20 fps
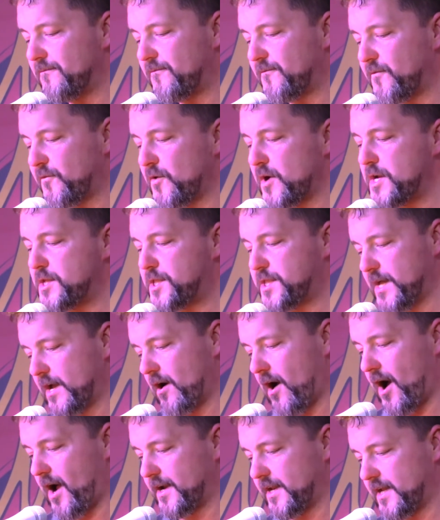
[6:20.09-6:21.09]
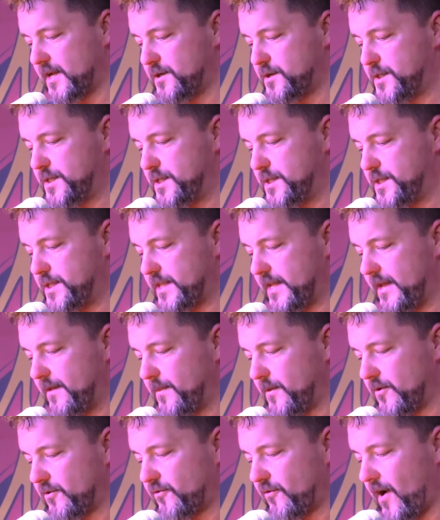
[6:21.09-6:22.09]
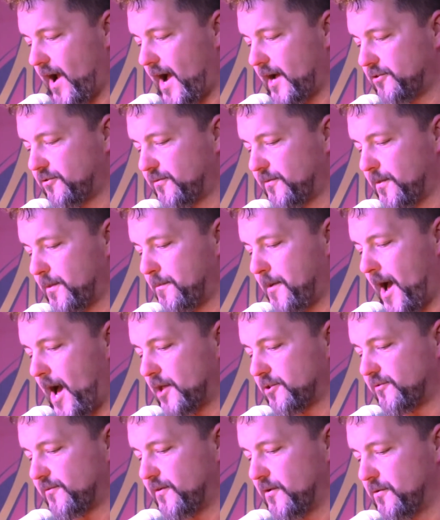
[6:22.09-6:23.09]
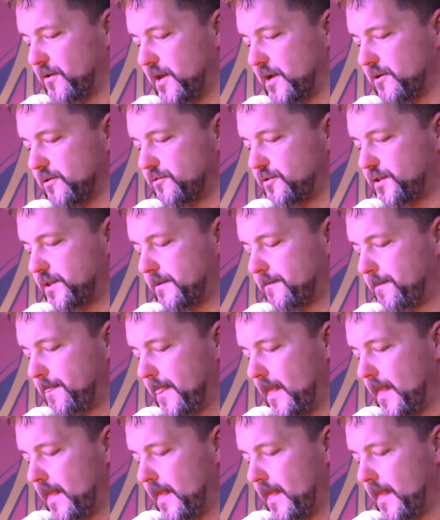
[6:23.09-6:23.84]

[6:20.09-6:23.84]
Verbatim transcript: freezing audiences in their tracks for the past few years.